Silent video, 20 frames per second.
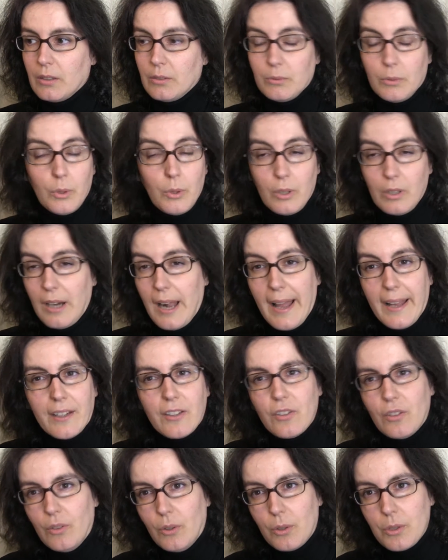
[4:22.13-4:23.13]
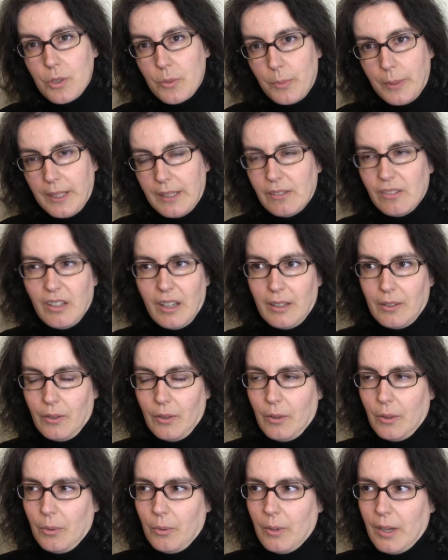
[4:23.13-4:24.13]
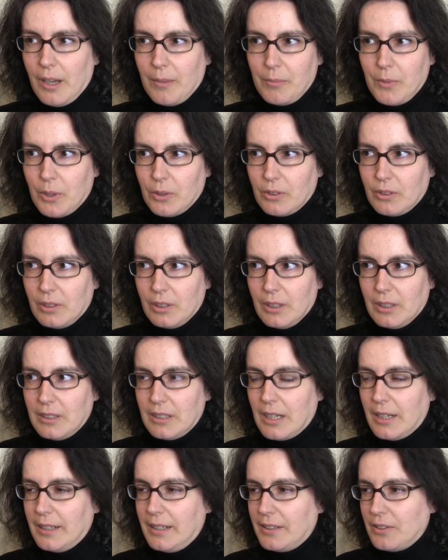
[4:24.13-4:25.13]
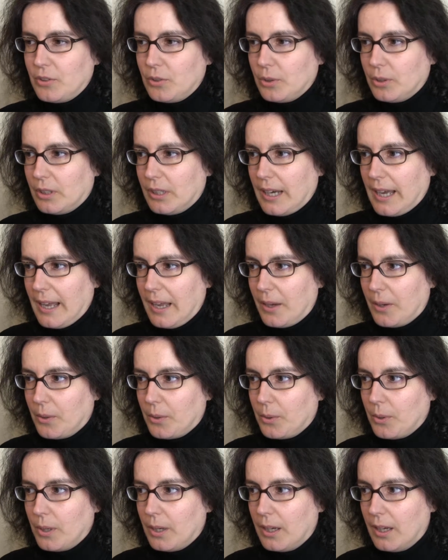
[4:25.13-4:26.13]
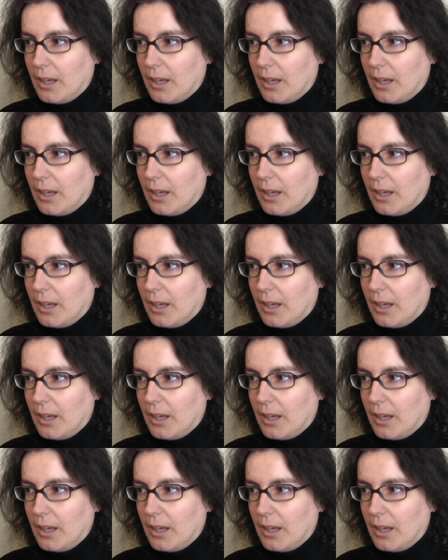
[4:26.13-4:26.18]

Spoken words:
Or action or speech, I don't know. I'm not entirely sure how